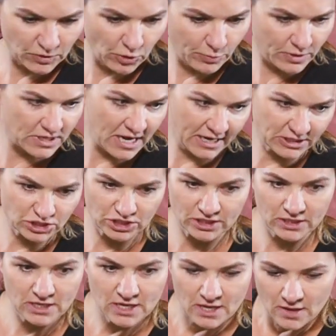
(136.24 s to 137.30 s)
no protection.
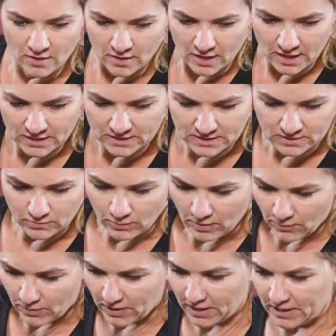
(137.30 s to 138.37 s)
And so
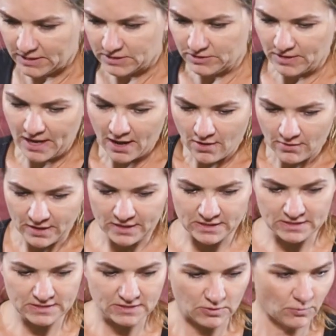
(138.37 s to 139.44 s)
what we're going to do now
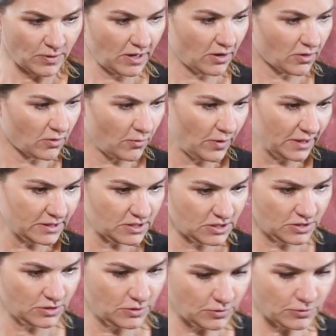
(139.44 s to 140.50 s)
is we are going
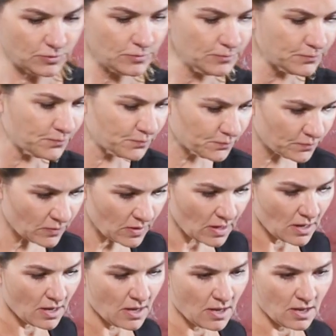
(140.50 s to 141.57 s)
to
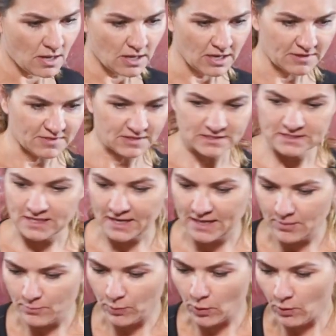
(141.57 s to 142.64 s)
get the
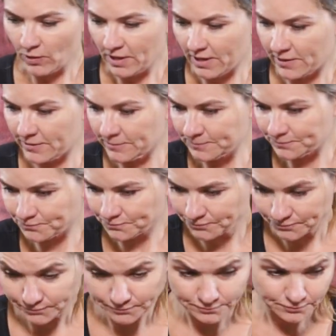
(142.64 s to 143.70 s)
second bowl here.
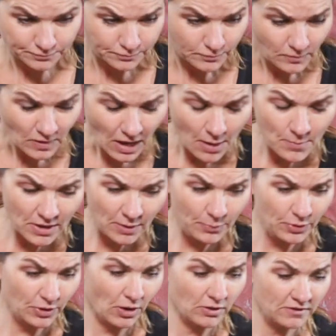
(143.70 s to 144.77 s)
I'm going to
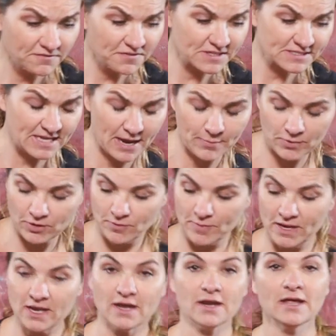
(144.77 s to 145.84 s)
put all of this hamburger
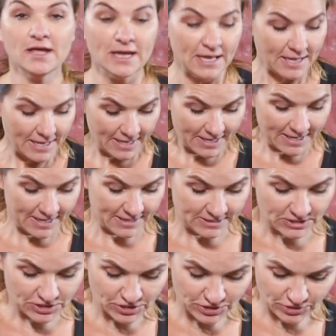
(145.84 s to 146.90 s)
meat
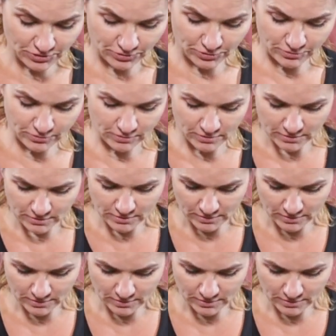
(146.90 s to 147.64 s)
into